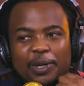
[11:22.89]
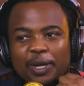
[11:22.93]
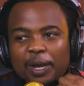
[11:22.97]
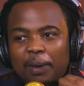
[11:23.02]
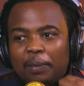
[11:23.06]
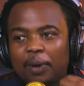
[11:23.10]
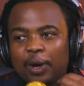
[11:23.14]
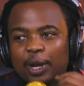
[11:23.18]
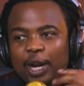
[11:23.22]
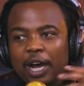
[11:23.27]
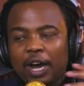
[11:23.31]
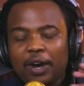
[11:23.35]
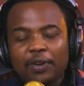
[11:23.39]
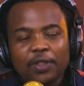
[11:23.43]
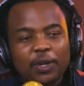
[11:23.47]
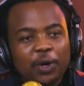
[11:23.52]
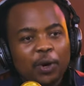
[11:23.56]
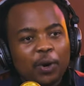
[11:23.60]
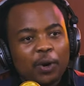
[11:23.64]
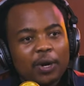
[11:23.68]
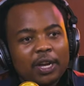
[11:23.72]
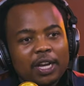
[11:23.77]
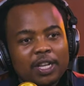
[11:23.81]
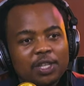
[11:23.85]
They were talking about how
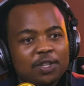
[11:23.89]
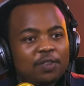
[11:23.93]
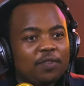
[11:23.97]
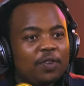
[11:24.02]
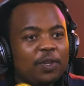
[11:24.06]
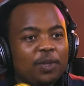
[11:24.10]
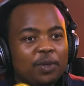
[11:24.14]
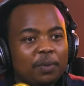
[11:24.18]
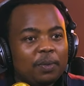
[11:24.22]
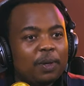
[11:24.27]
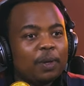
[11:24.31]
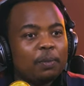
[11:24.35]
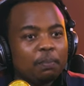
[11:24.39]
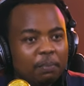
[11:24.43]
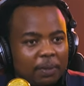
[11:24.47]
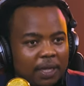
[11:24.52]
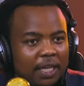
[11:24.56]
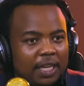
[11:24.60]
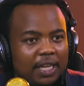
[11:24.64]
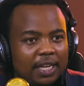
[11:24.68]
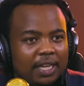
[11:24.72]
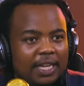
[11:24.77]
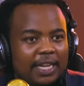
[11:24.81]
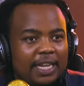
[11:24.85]
the organs of a
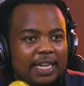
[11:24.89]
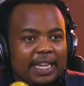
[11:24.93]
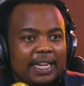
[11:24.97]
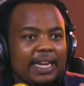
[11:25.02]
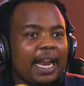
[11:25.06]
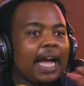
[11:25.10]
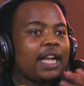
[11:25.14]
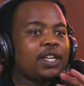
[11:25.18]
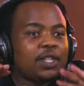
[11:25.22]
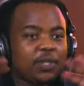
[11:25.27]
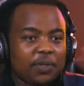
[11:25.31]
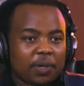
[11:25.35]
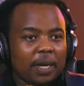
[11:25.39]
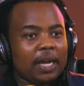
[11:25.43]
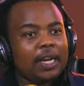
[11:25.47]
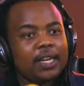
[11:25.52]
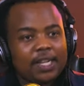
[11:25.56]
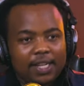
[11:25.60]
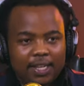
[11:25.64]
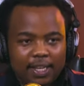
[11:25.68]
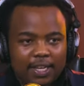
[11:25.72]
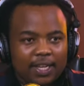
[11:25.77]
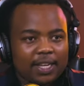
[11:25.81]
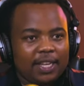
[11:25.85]
human being,
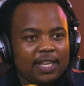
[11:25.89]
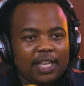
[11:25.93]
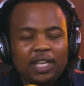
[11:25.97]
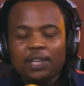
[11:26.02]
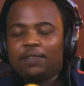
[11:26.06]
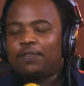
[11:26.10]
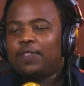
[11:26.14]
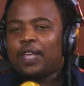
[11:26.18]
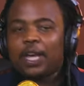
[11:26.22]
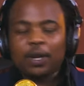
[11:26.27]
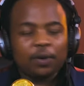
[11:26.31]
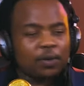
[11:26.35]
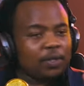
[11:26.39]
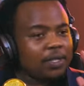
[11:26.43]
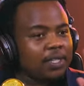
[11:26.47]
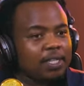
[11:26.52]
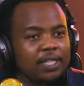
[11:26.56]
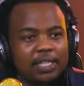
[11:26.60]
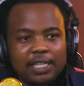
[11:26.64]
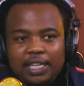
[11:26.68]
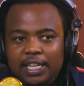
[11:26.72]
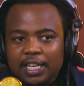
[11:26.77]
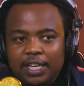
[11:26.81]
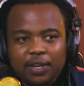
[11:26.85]
naturally, if they are
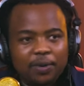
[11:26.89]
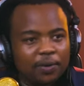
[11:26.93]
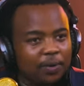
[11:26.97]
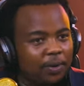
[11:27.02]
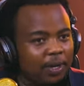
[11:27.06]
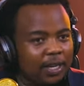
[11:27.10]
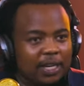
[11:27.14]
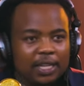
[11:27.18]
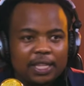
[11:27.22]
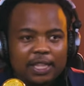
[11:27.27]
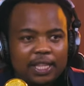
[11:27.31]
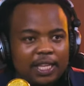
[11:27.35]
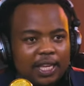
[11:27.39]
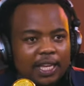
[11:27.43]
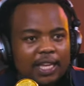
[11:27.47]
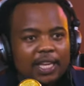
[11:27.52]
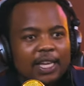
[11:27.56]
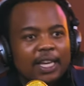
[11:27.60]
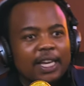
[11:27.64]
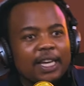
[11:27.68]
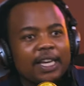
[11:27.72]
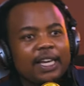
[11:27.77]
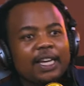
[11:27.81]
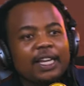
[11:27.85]
not sick or
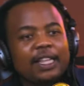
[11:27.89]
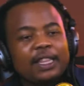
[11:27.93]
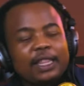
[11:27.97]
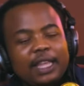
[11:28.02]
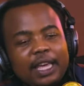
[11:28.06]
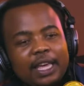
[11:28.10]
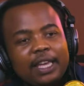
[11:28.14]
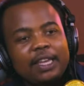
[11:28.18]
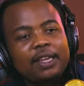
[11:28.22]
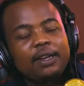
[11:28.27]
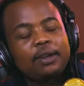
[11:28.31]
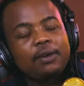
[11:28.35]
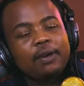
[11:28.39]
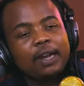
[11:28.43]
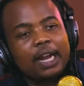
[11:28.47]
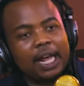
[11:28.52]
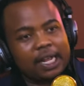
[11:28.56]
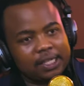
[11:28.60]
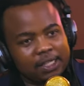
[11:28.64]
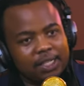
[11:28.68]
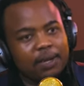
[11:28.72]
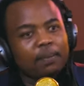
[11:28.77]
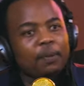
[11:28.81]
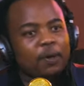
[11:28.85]
anything, they
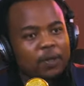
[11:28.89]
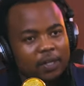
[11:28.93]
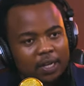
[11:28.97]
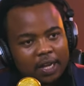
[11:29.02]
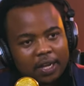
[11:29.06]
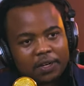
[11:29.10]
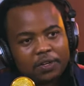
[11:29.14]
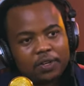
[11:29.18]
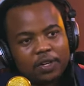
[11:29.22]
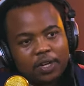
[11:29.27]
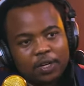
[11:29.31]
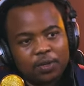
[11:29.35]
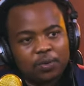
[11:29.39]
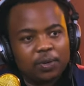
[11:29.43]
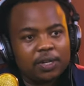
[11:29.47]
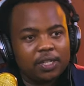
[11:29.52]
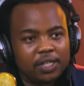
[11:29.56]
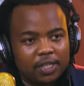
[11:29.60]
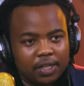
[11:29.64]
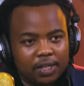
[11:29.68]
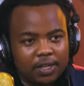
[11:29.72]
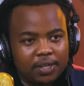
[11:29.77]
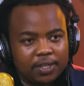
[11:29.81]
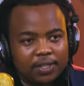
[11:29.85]
last about
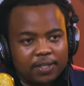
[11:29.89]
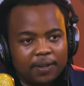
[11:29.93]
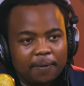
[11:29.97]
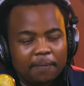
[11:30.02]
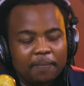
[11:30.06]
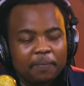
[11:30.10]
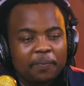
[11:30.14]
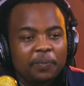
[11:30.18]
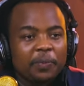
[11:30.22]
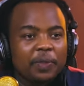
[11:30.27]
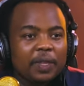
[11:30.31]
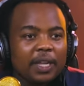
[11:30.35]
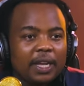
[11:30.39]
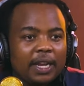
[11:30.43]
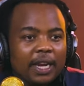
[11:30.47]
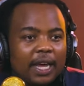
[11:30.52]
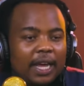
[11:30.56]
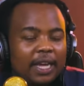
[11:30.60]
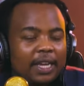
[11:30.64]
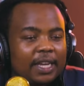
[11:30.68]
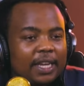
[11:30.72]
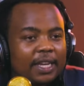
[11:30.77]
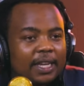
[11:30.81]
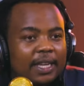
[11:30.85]
120 years.
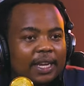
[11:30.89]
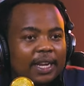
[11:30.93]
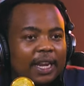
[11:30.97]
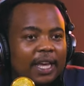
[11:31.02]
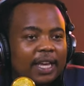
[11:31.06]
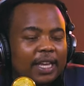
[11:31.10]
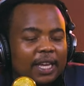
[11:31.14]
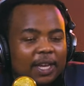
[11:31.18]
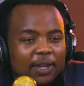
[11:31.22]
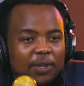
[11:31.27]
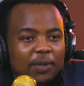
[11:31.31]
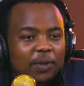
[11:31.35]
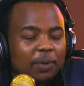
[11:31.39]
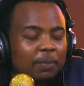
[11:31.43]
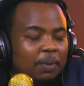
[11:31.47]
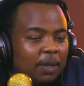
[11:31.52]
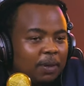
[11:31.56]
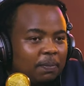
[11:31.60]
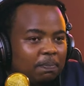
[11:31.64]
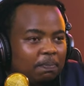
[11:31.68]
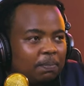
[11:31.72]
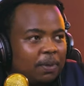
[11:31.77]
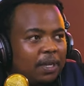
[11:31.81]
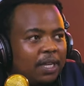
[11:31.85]
Mm-hmm. Like a
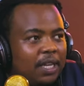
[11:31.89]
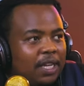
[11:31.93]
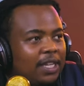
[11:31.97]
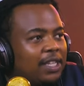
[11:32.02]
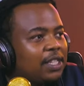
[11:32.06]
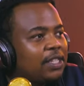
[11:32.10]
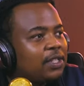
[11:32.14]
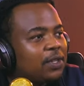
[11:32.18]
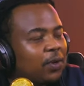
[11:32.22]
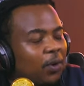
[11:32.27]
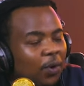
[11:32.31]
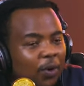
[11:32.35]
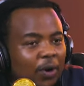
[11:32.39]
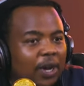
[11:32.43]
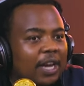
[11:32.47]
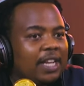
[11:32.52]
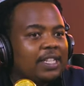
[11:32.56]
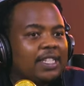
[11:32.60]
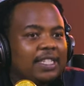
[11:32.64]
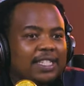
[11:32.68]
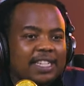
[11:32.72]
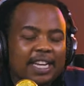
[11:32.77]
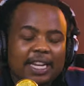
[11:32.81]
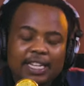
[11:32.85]
human being's
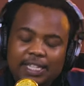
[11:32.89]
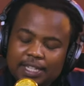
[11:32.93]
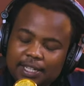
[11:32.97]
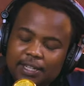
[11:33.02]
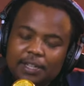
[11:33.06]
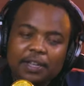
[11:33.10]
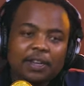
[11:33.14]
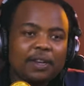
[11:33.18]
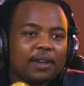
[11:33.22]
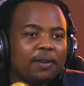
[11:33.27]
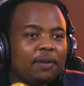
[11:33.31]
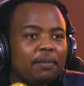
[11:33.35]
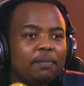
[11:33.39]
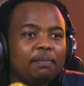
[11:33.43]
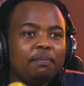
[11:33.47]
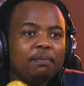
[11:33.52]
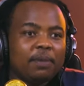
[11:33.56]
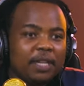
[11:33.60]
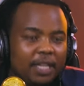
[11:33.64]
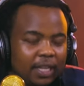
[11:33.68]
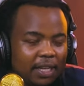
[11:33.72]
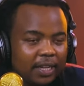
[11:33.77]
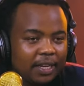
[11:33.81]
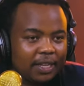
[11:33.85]
organs just
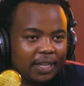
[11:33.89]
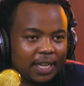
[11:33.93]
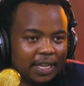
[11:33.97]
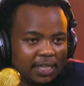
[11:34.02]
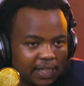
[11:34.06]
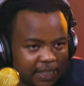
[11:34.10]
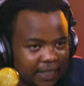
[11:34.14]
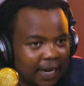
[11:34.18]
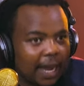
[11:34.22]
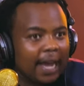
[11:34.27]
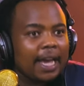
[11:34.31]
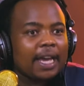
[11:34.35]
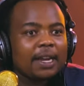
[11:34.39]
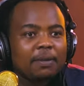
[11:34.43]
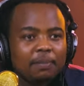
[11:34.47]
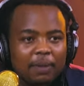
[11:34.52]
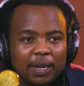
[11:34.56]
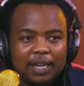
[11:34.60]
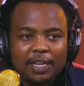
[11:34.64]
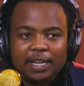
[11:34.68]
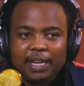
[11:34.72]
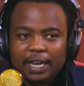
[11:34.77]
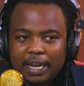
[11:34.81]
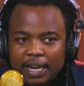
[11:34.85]
get
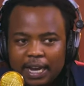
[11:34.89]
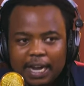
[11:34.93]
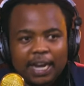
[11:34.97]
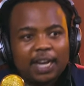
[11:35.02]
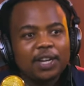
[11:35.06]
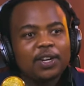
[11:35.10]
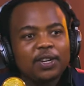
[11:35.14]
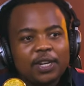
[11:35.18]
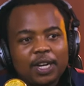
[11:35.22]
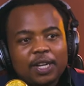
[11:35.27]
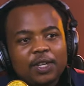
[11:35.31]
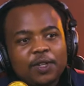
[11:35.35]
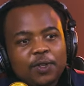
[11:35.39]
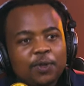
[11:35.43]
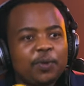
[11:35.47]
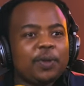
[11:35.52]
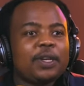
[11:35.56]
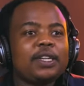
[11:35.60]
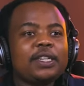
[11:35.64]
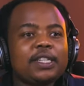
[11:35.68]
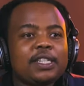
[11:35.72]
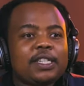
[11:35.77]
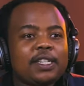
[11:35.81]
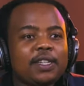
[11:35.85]
tired. By
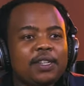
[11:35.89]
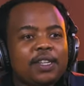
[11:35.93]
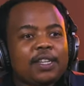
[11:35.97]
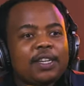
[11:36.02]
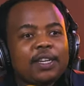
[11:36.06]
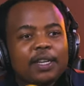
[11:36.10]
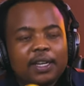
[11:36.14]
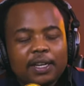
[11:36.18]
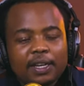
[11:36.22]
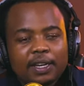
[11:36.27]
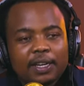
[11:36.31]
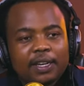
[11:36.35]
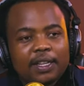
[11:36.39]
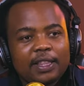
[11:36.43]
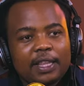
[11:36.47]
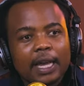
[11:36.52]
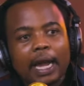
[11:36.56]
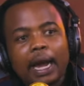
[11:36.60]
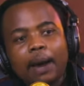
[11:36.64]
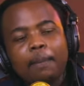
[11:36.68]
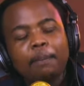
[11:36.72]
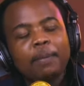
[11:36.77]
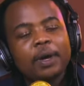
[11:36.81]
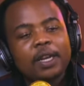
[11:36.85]
120,
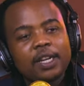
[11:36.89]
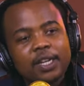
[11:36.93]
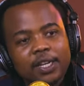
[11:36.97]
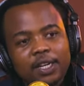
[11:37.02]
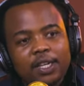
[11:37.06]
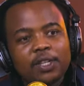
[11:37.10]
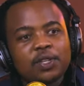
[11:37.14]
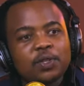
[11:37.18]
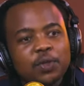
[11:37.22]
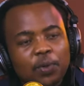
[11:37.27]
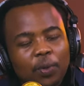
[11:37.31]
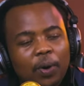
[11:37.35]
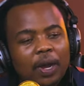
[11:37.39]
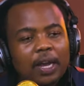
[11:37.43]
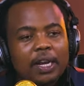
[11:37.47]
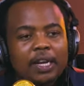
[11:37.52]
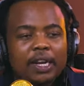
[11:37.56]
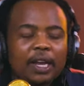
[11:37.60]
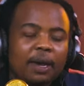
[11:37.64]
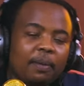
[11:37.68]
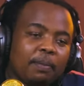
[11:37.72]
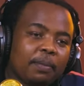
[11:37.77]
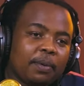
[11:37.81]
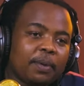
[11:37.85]
the company needs to
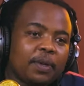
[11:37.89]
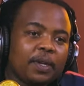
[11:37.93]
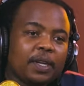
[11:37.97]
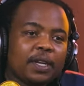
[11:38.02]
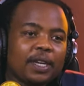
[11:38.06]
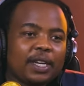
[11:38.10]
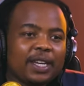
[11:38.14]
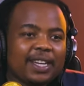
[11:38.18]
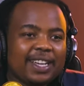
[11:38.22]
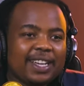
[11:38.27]
wind up.